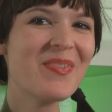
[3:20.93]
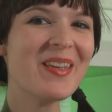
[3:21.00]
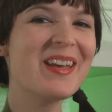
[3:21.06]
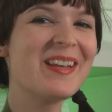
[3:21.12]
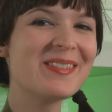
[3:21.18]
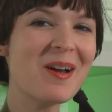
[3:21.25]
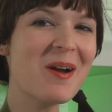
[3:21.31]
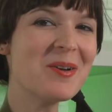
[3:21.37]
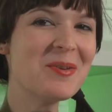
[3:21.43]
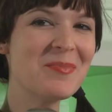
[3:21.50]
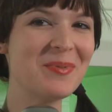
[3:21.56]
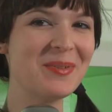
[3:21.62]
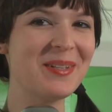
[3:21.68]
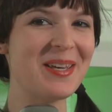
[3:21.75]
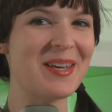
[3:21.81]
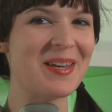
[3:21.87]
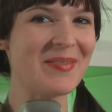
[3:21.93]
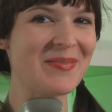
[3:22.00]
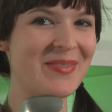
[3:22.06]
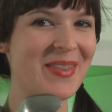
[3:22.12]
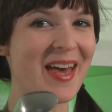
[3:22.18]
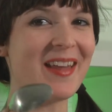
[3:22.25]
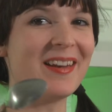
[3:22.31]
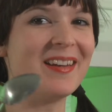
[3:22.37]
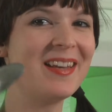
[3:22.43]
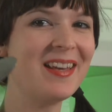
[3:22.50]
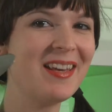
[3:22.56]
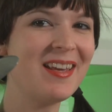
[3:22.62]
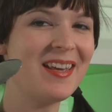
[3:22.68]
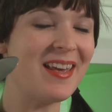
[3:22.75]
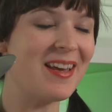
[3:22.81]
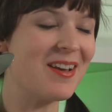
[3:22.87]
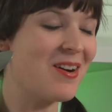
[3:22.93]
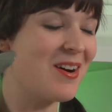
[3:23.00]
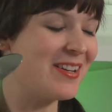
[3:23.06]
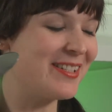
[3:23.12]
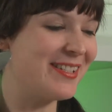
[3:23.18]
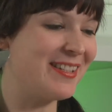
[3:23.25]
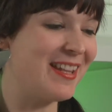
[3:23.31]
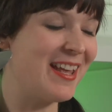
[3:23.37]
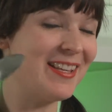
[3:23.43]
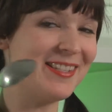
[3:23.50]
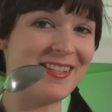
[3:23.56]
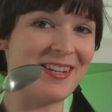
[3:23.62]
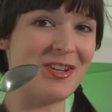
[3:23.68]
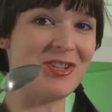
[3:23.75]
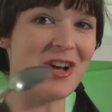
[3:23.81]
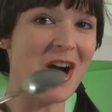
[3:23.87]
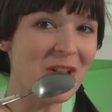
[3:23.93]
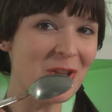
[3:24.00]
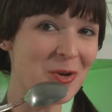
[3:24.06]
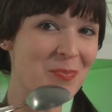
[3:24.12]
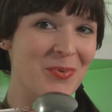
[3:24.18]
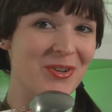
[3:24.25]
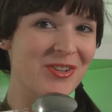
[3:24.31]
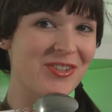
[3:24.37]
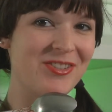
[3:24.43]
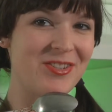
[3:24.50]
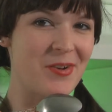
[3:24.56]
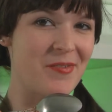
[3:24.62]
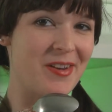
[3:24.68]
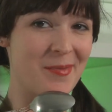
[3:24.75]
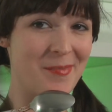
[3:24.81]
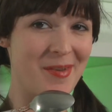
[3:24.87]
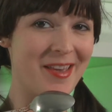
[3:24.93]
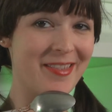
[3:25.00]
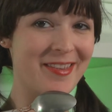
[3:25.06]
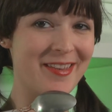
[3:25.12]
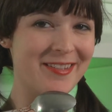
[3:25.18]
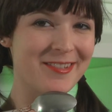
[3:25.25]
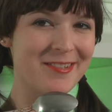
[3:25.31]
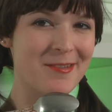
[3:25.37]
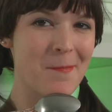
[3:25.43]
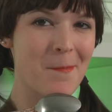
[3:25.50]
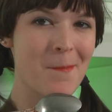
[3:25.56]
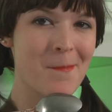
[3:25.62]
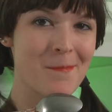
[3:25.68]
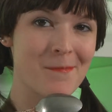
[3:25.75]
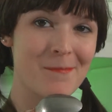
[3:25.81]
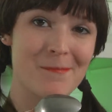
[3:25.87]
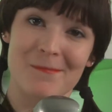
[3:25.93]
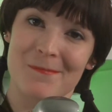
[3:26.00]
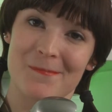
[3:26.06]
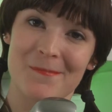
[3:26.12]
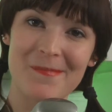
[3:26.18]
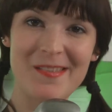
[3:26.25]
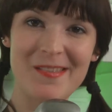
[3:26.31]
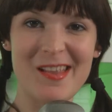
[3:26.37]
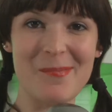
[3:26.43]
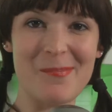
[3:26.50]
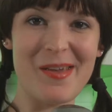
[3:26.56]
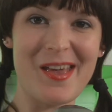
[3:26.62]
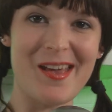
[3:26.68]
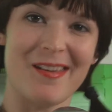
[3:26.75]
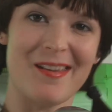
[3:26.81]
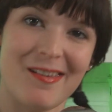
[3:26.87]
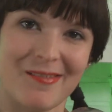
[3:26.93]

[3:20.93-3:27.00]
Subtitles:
It's hard to believe that it costs less than $1 per serving to make this. Not bad.